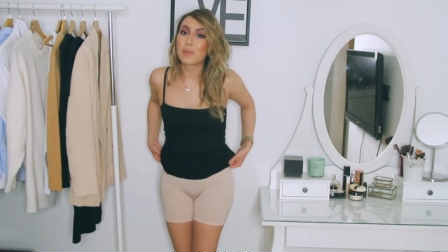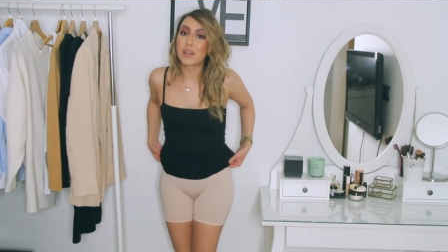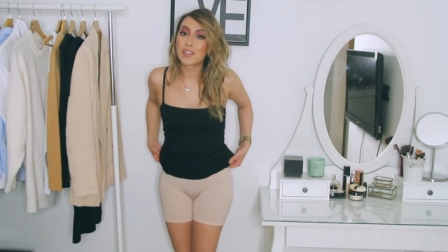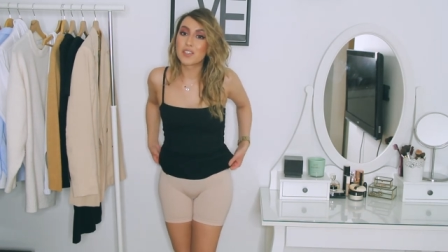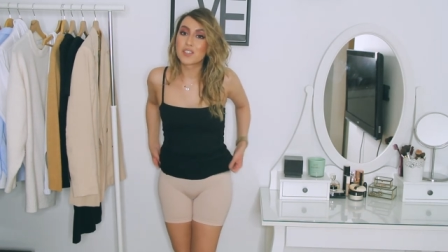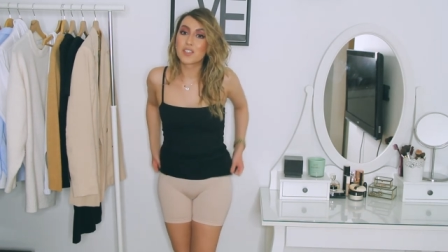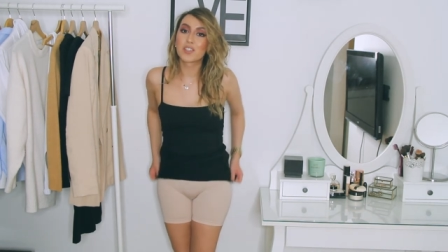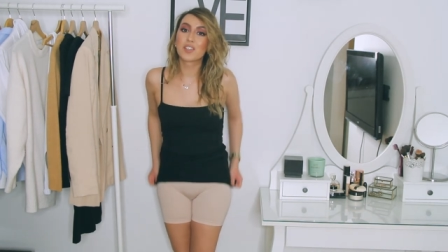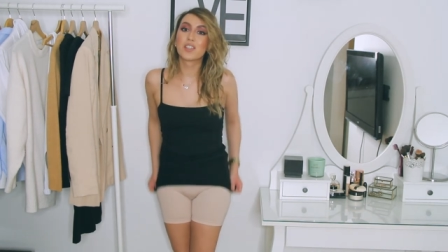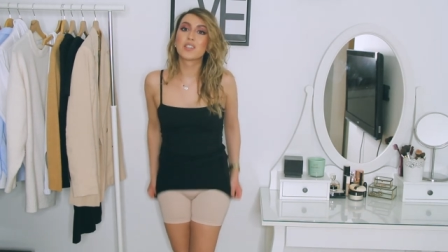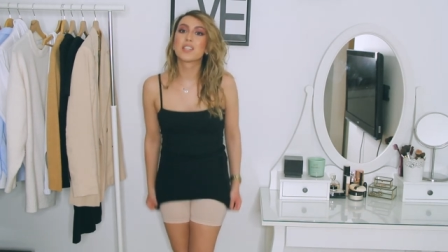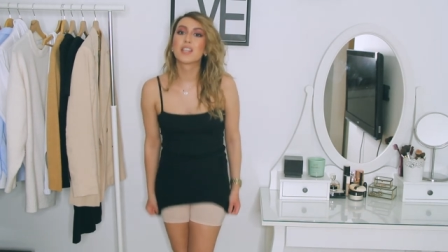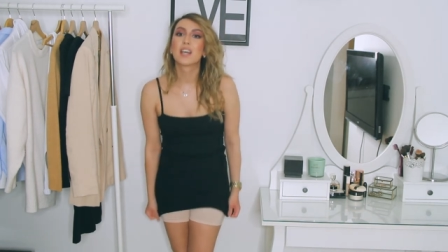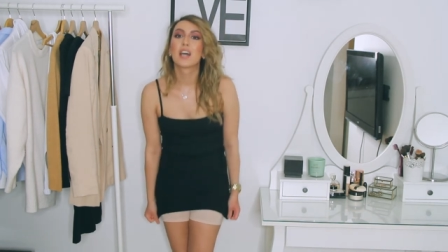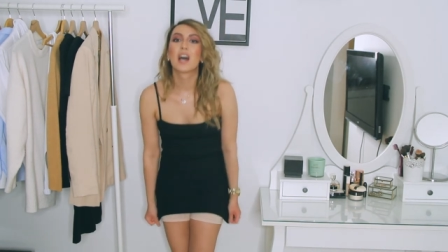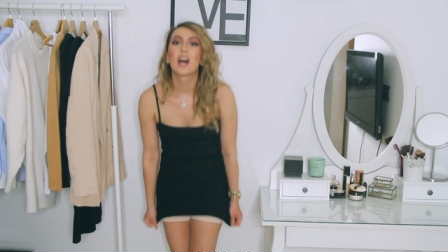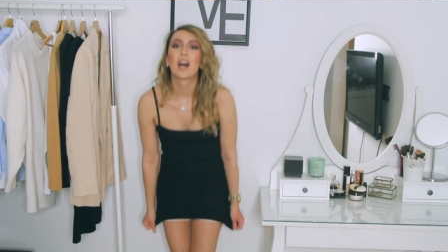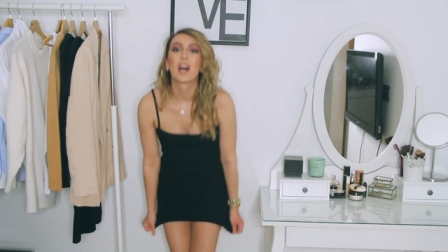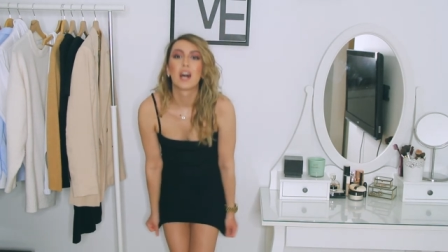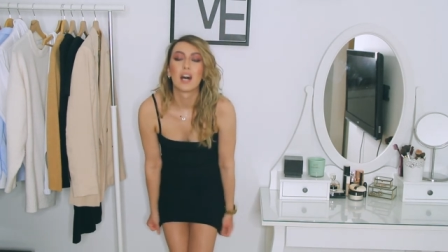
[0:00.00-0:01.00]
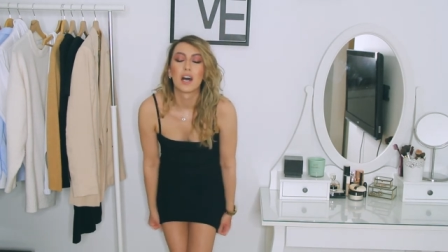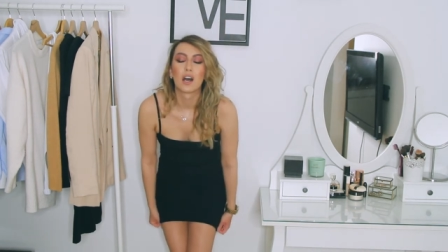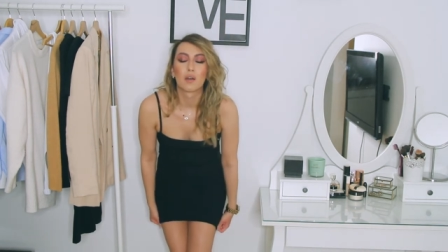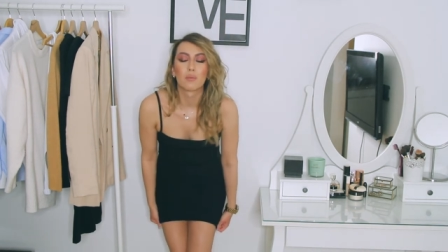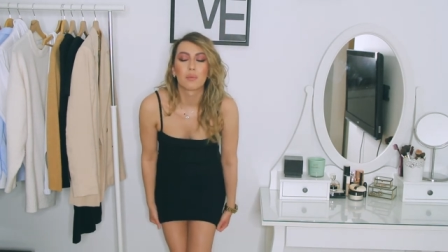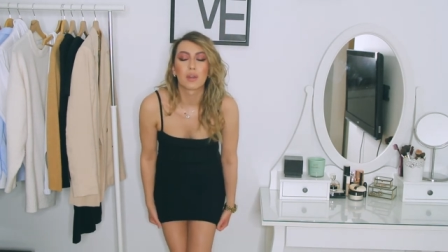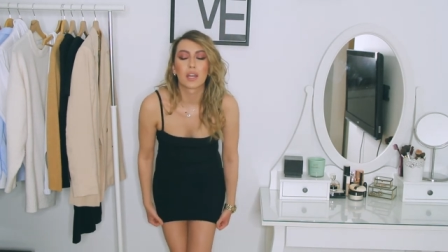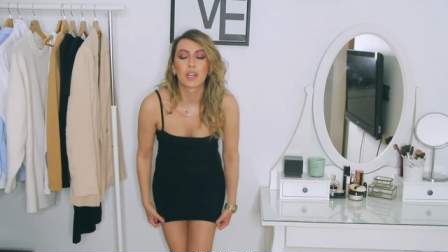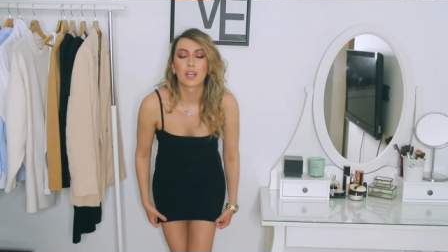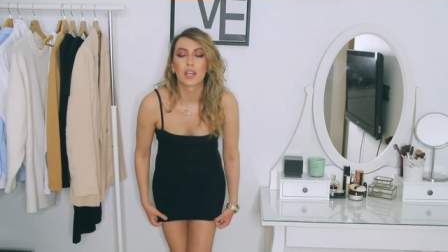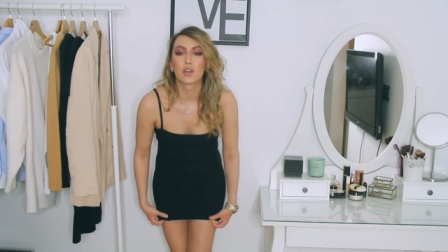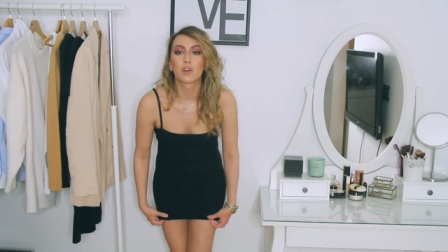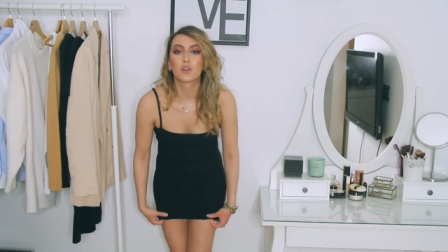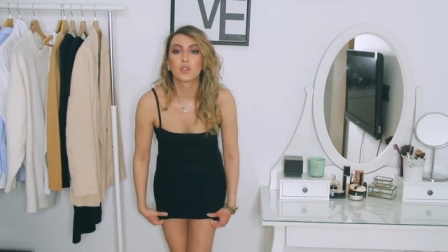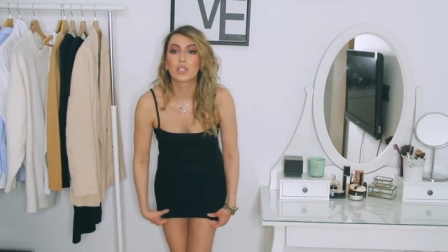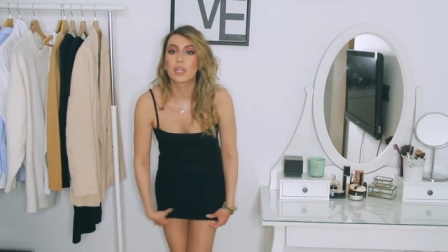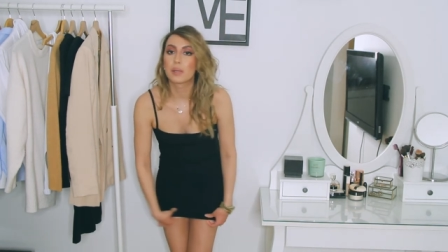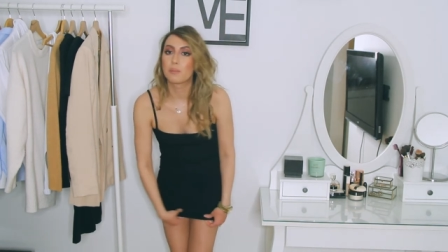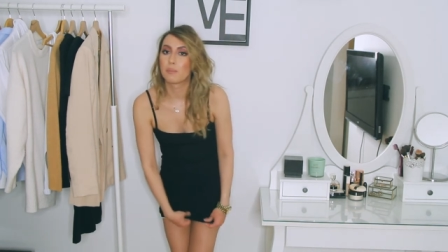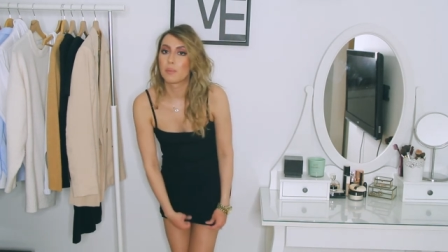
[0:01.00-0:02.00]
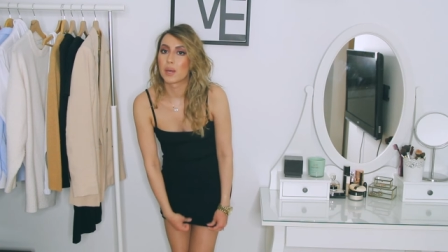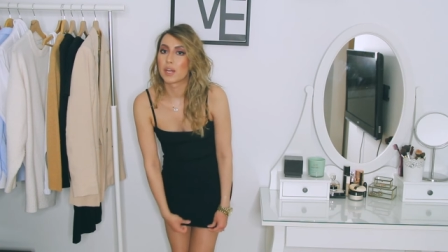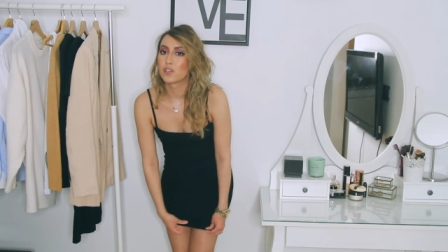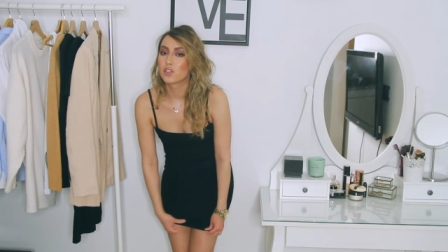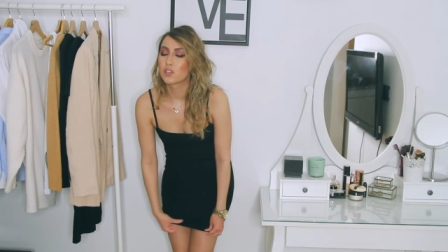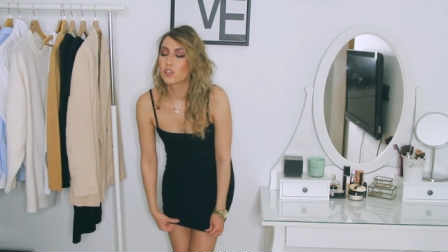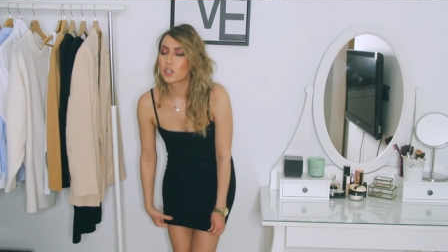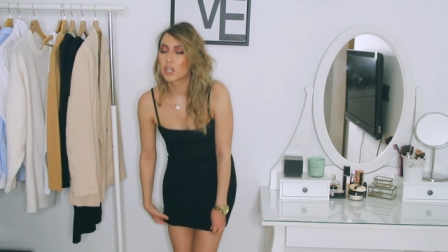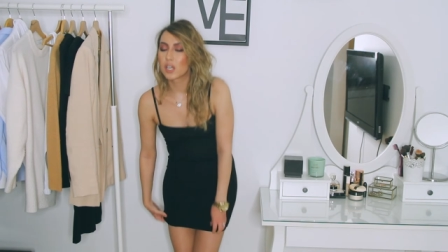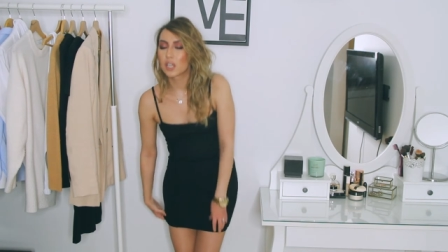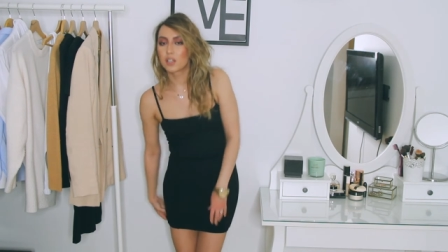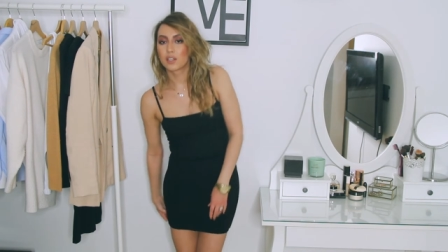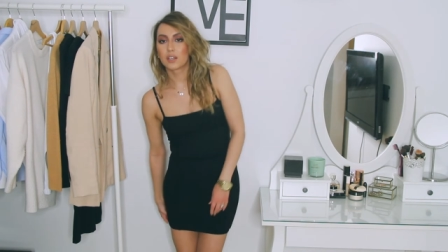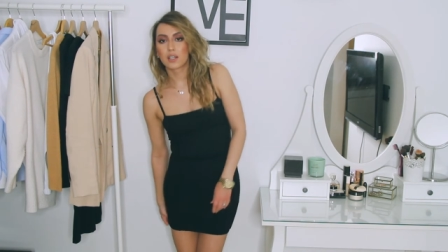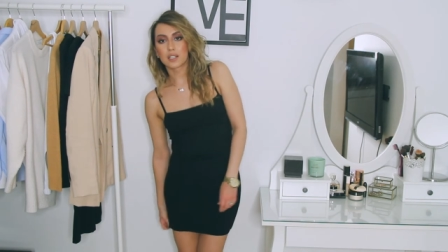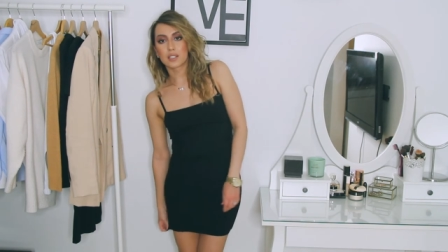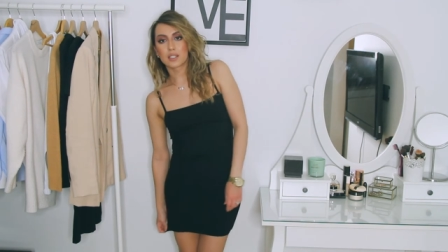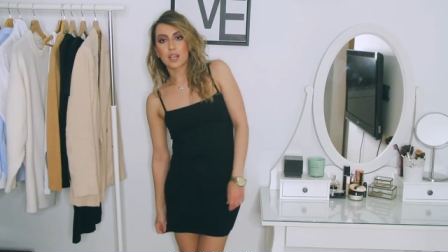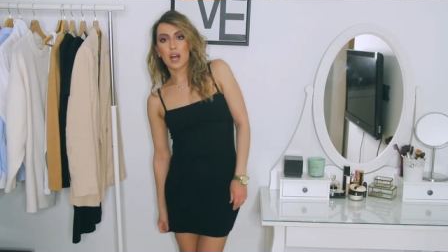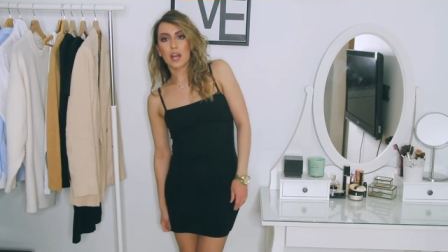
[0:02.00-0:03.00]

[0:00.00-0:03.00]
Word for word: mentioned um, and I only mention it because